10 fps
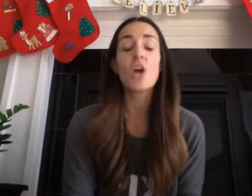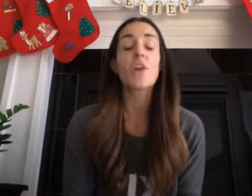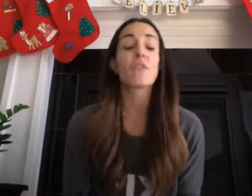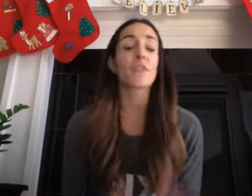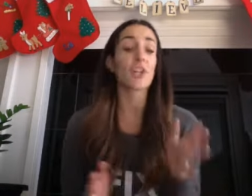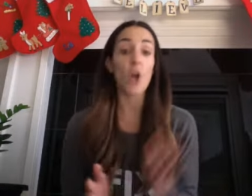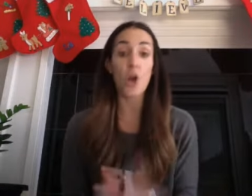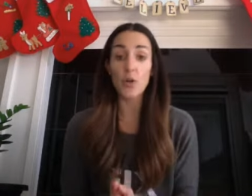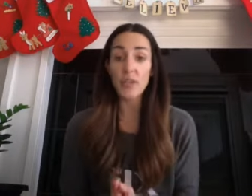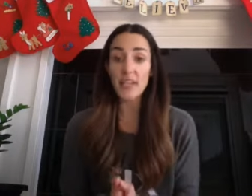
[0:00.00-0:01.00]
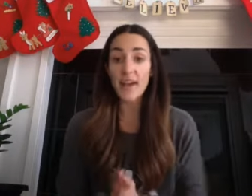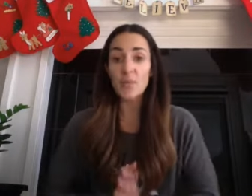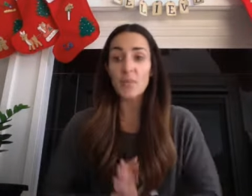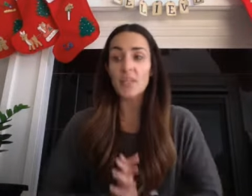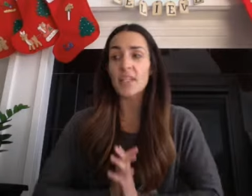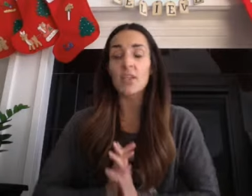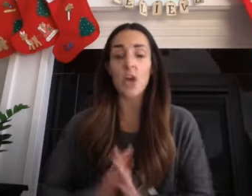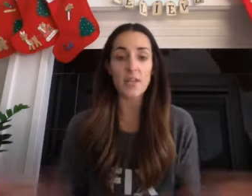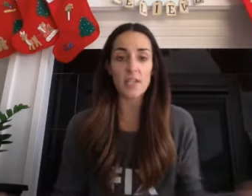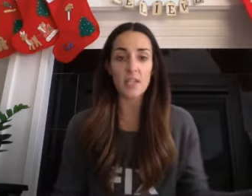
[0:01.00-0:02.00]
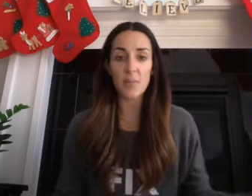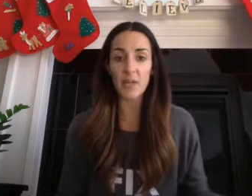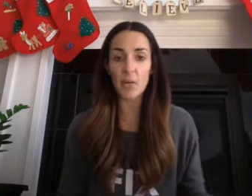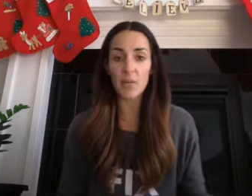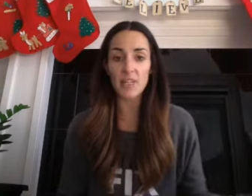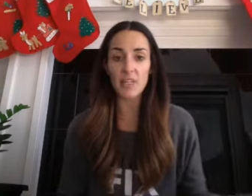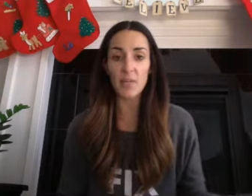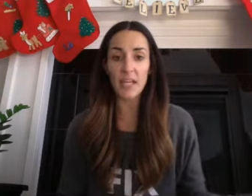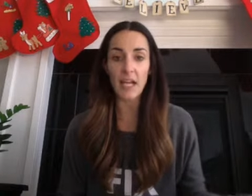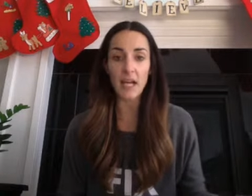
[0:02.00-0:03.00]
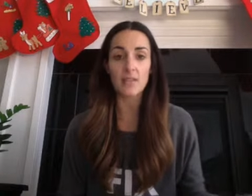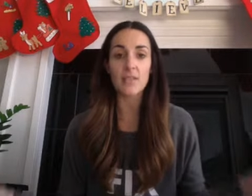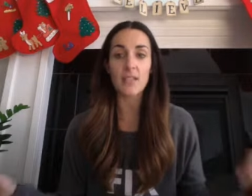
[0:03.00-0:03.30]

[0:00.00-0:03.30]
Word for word: For your own accountability, not to compare with anybody else,